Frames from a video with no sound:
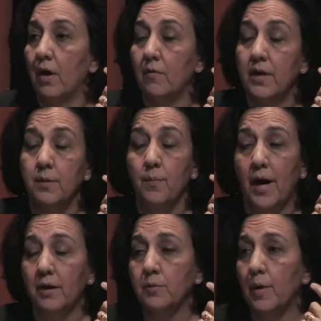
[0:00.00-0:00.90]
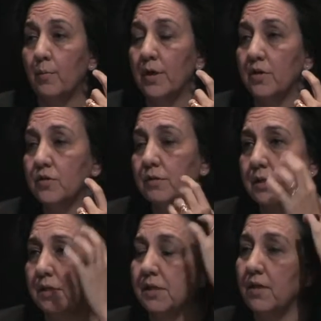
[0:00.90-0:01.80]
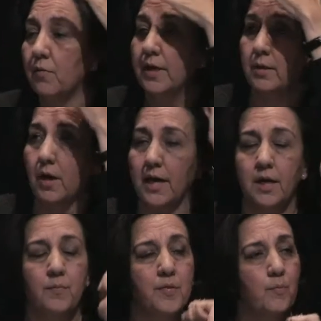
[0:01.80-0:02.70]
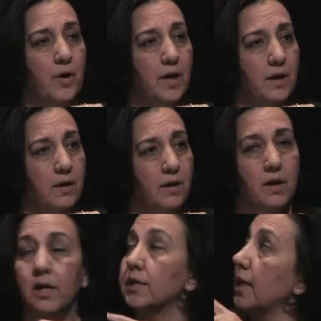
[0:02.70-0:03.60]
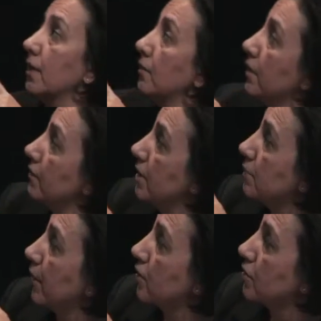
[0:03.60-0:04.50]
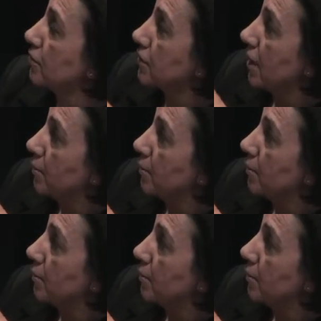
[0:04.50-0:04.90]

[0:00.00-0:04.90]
already mild memory issues to see if we can light up the brain. Take a look at these pictures.